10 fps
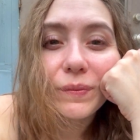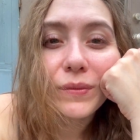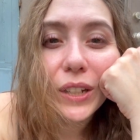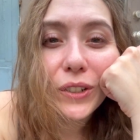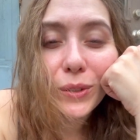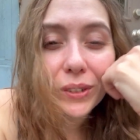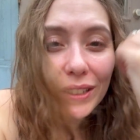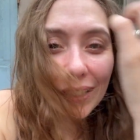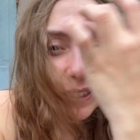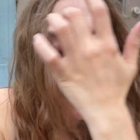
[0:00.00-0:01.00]
There's
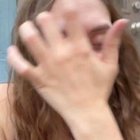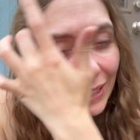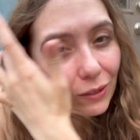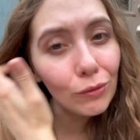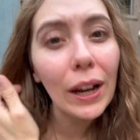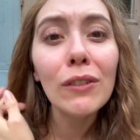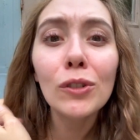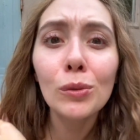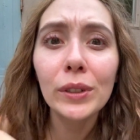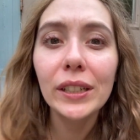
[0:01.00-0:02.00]
really like this like
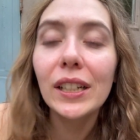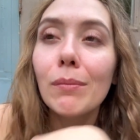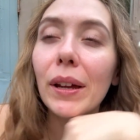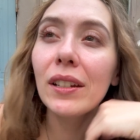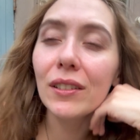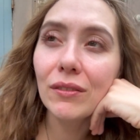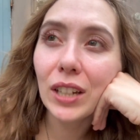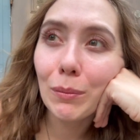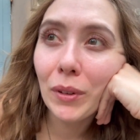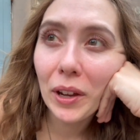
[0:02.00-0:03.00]
rivalry, competitive
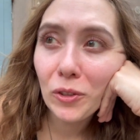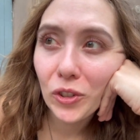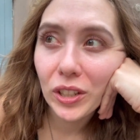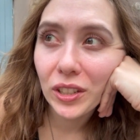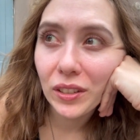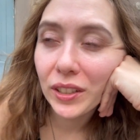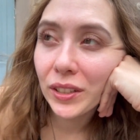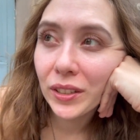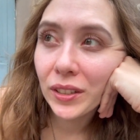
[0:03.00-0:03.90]
type of energy to this.